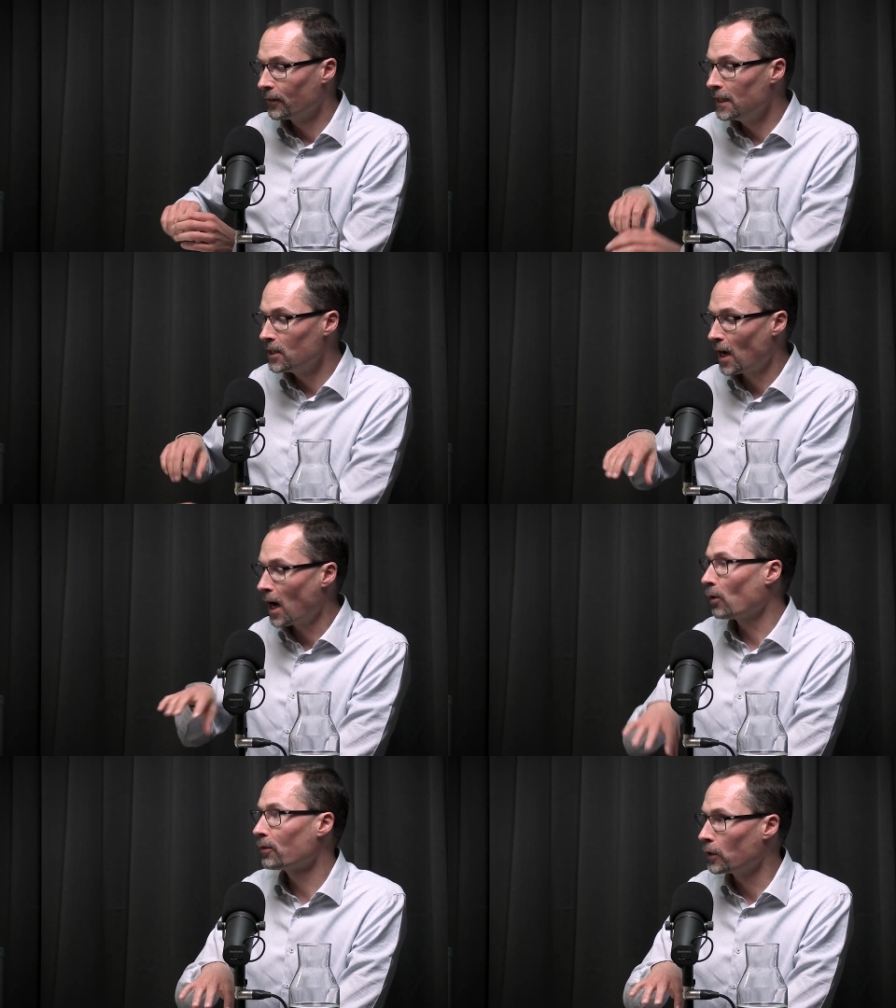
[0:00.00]
These
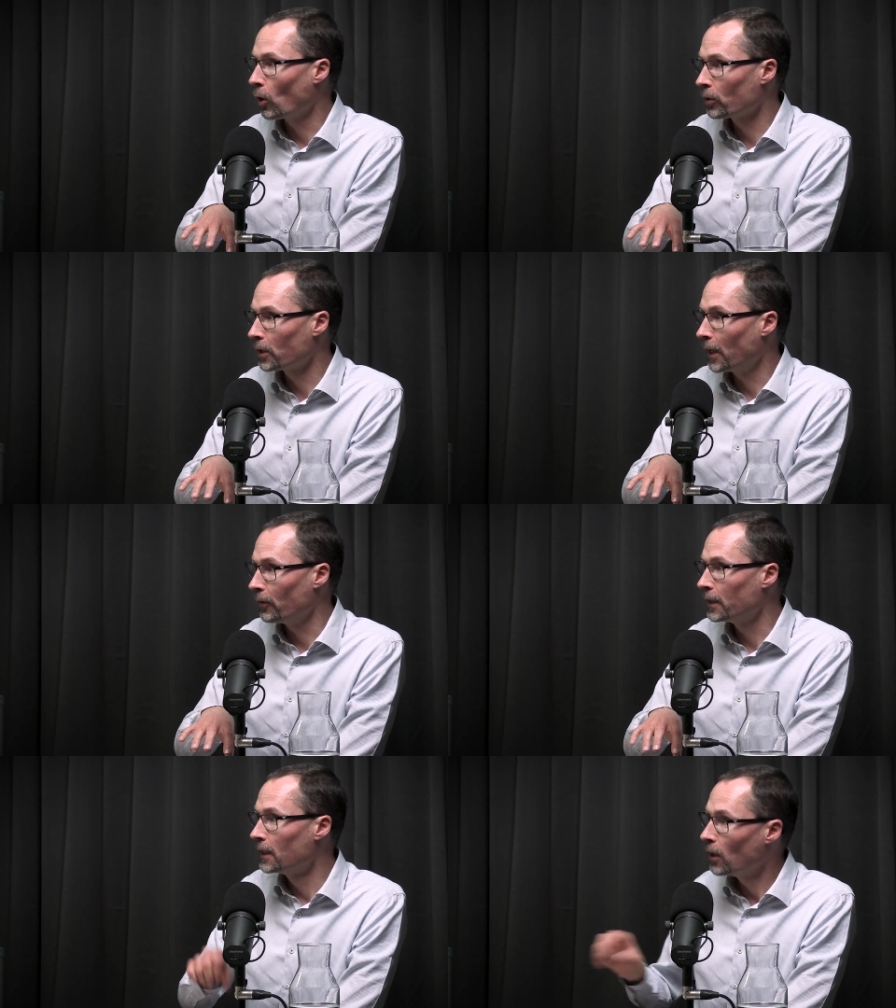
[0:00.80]
are out of the
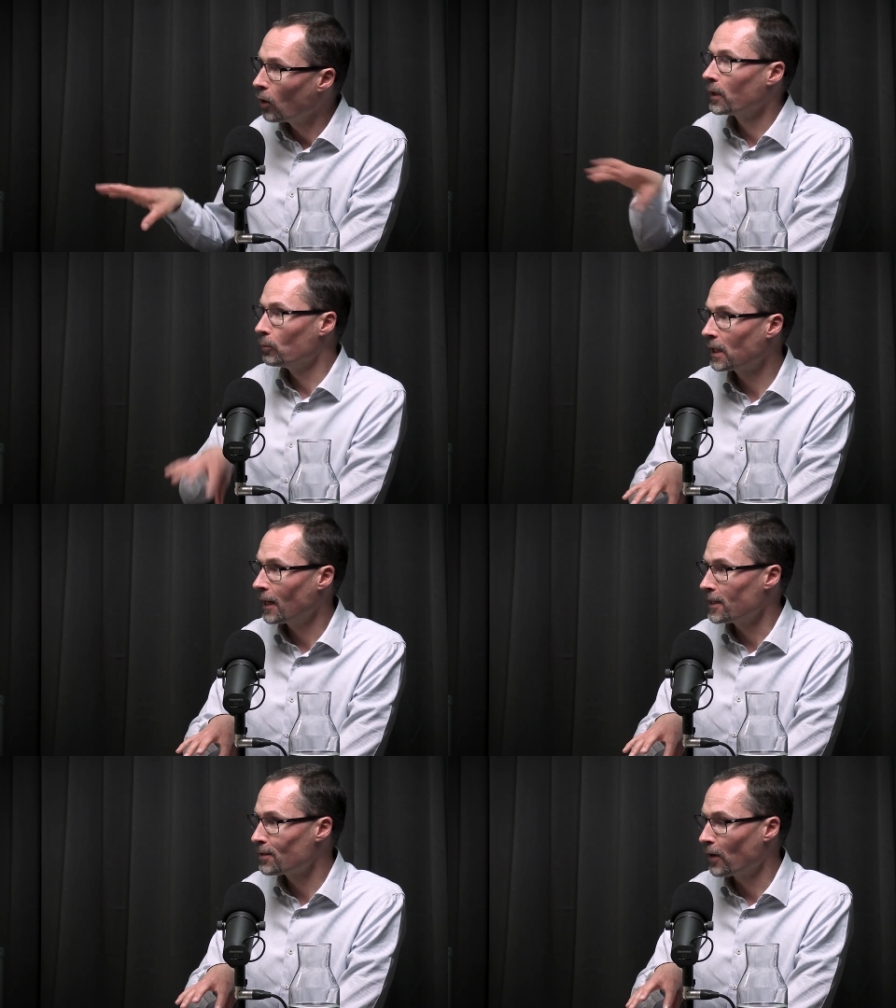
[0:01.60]
ordinary. Okay, we
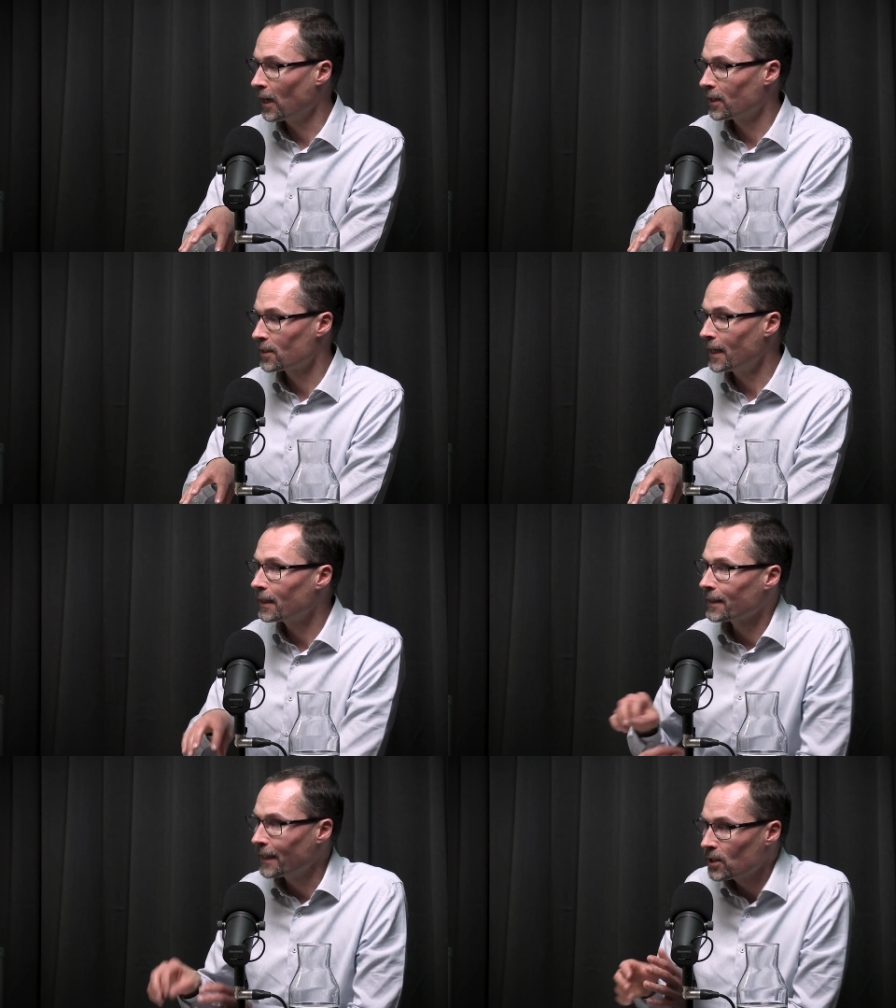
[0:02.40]
classify it as
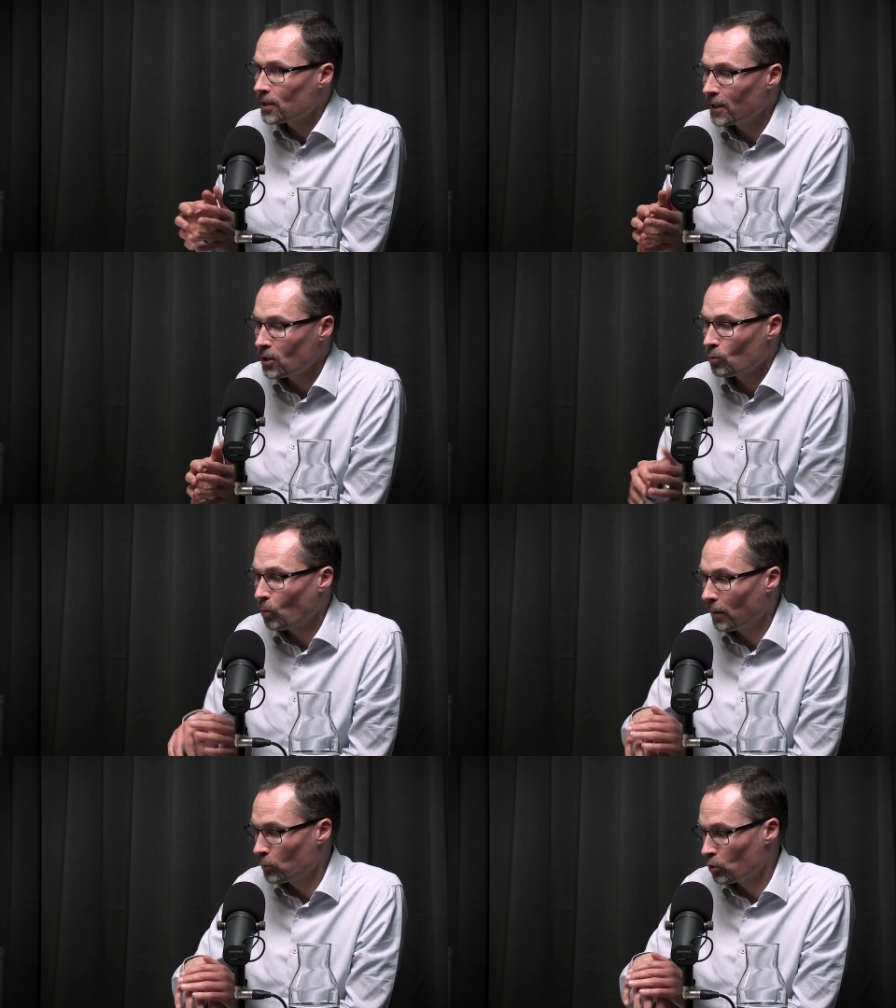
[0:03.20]
that. This
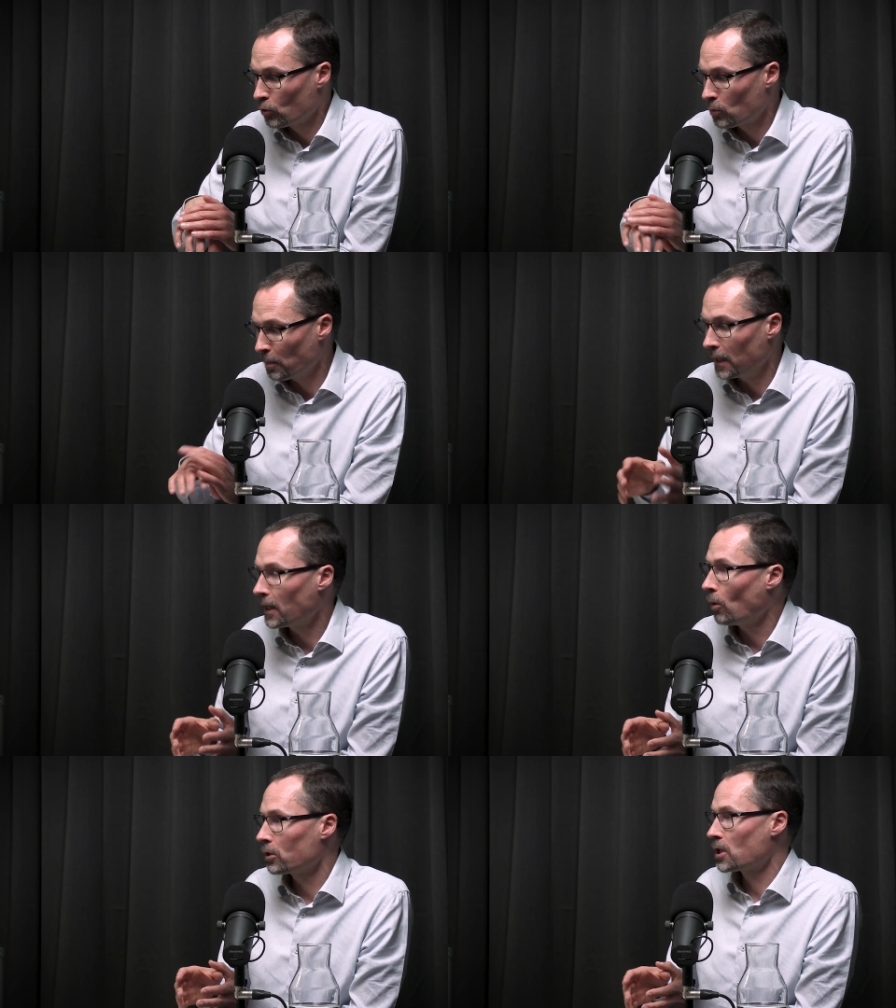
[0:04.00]
is where we should
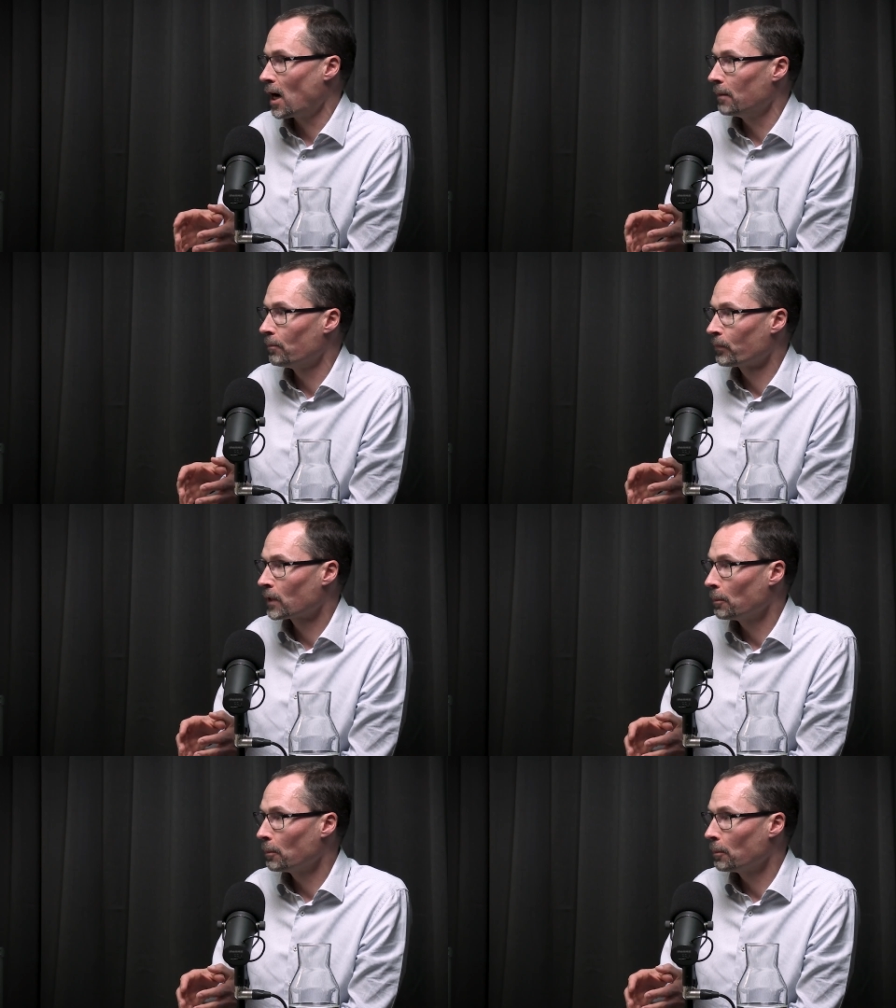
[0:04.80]
spend our time